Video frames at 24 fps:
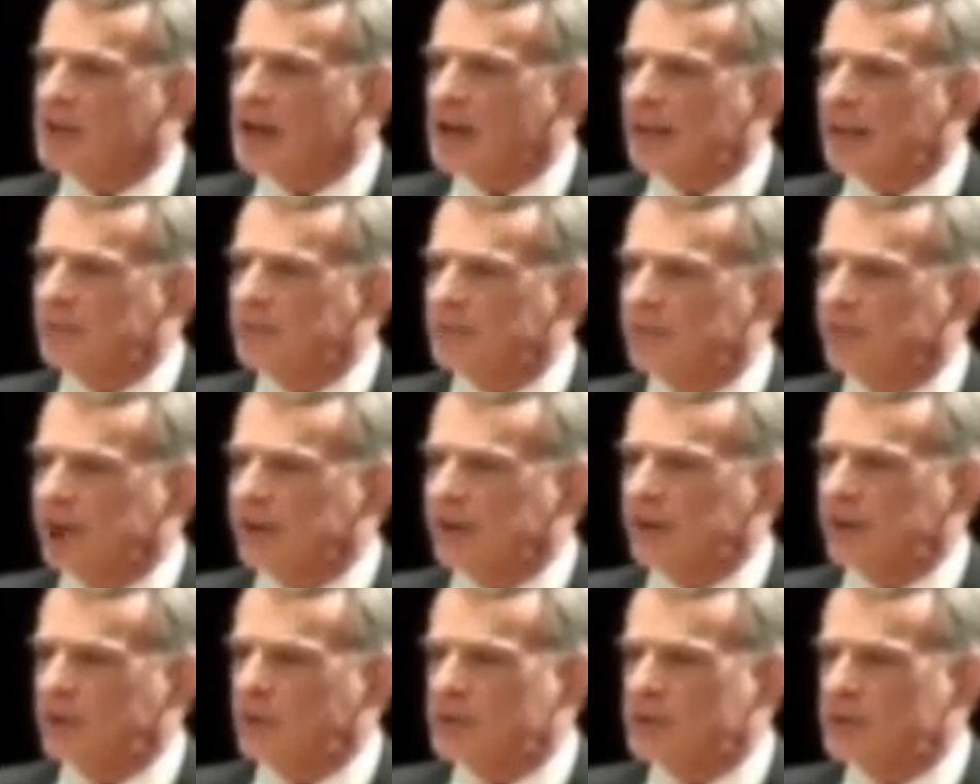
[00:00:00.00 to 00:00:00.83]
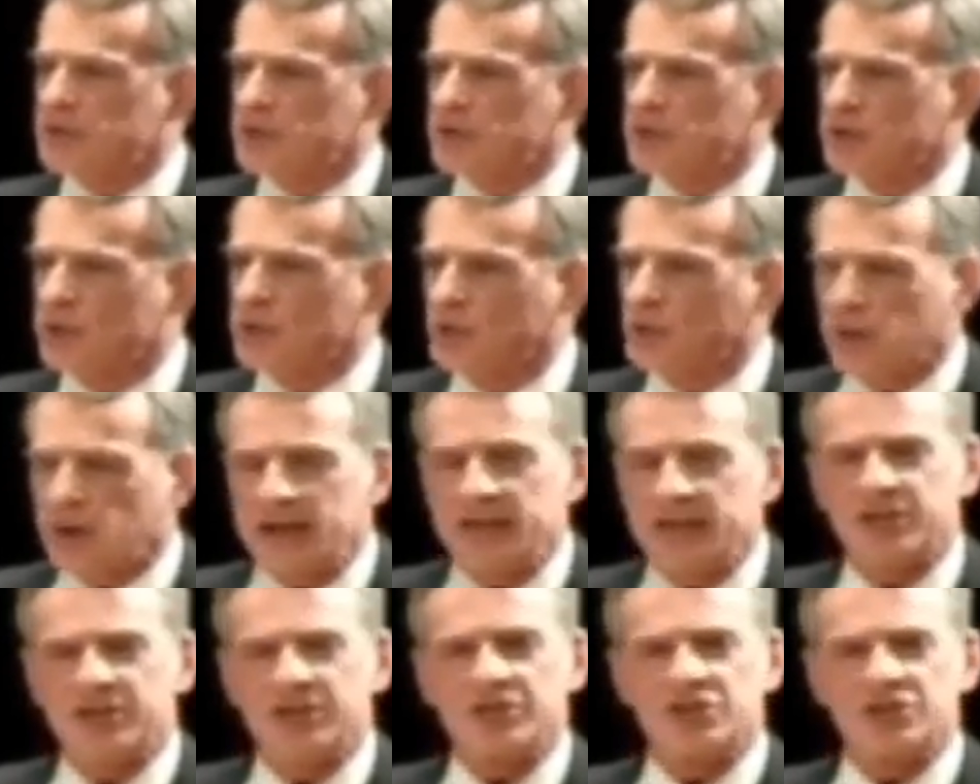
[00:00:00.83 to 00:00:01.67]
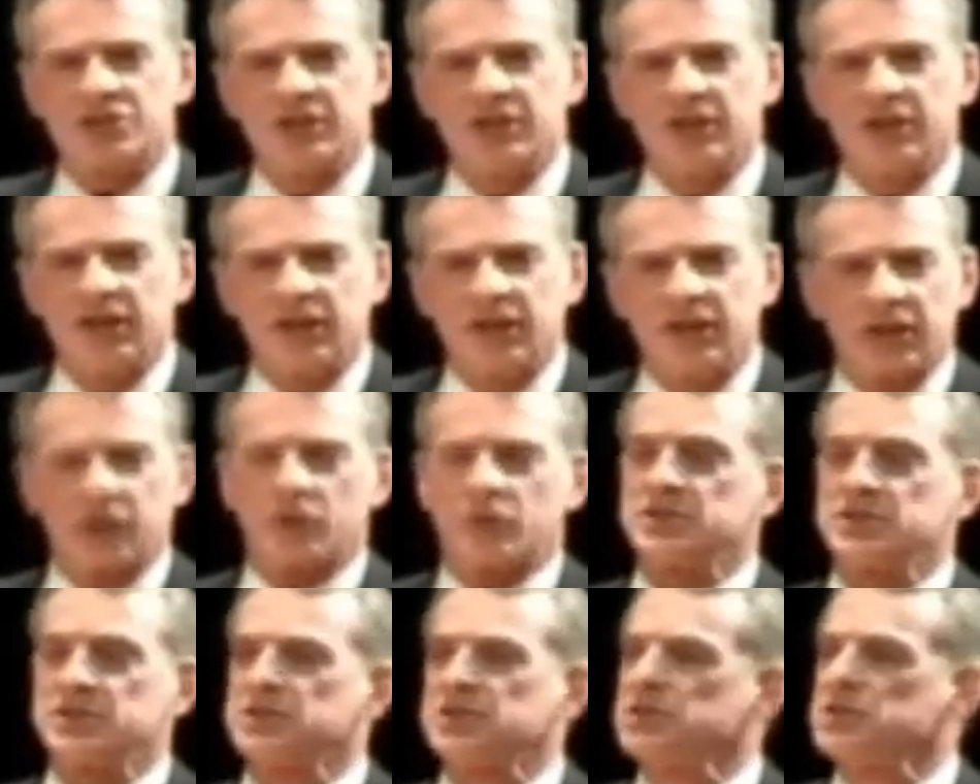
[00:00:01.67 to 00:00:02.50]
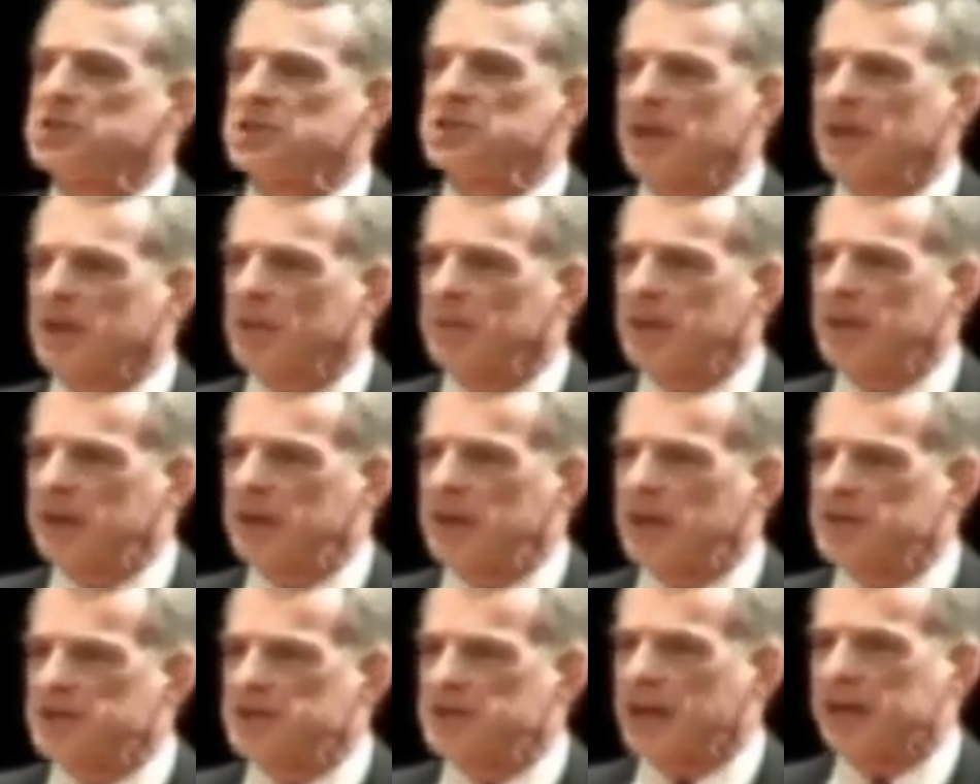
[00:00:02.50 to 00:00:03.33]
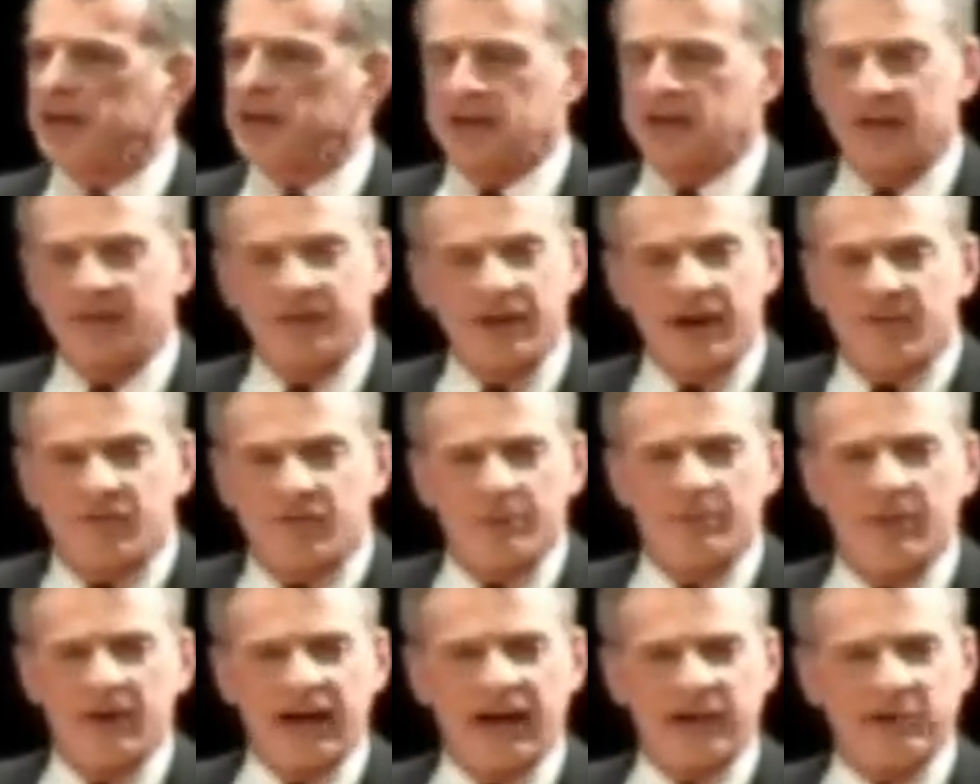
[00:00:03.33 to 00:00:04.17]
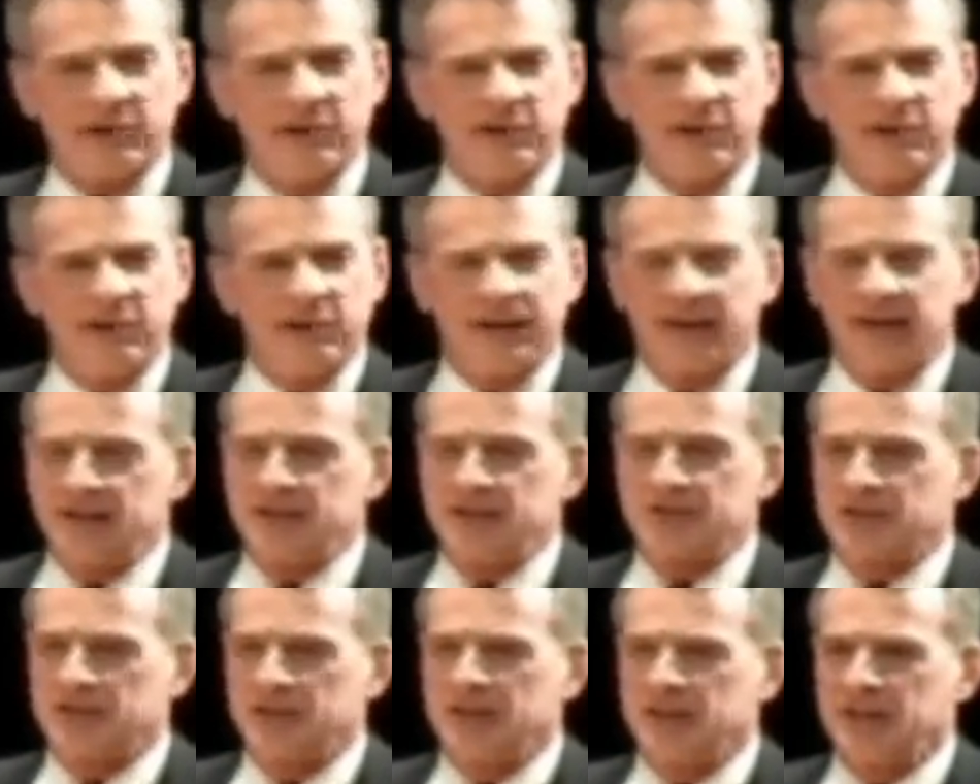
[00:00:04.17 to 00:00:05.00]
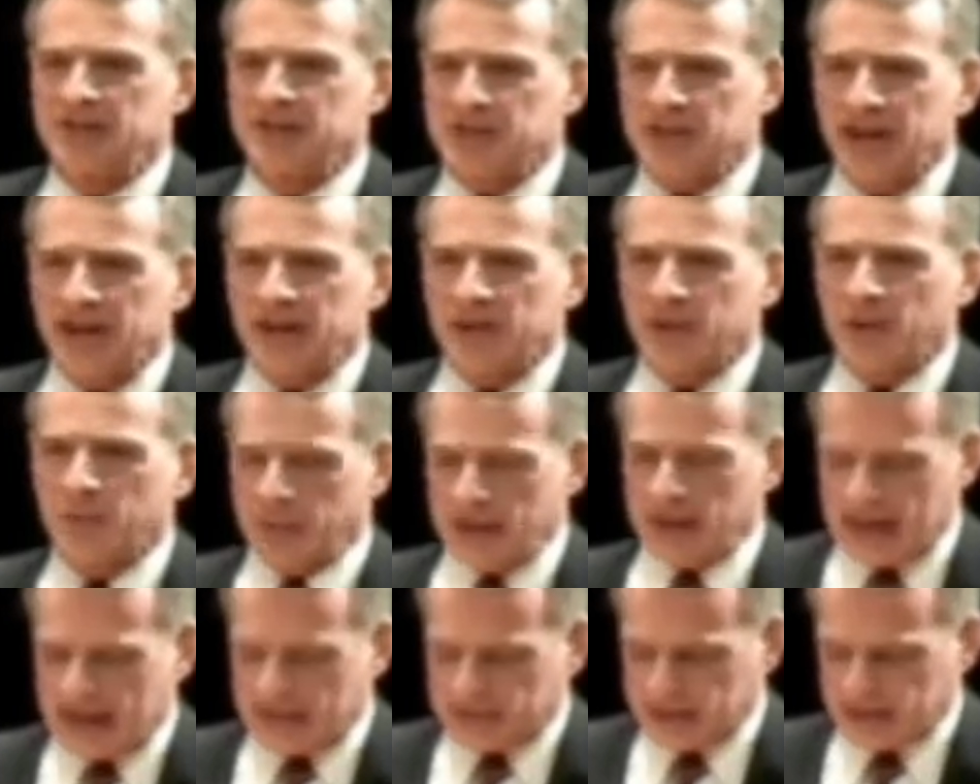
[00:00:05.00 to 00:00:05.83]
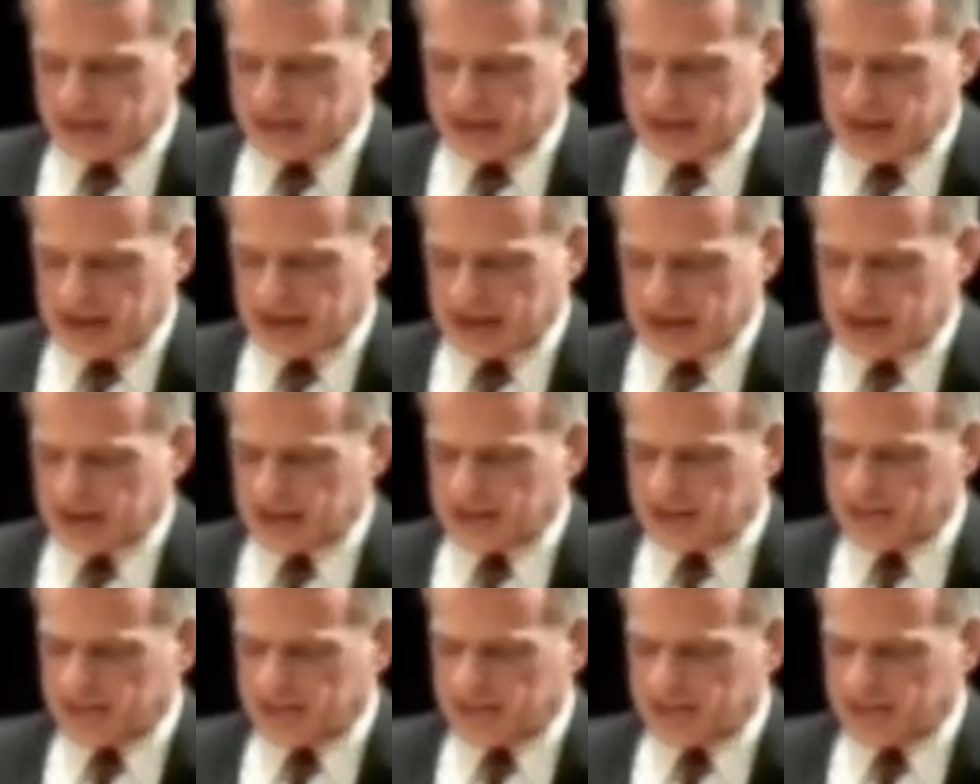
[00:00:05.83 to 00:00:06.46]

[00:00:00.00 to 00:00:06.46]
Tom Flint, who is as gracious a Christian gentleman as I could have ever met, is psychopathic.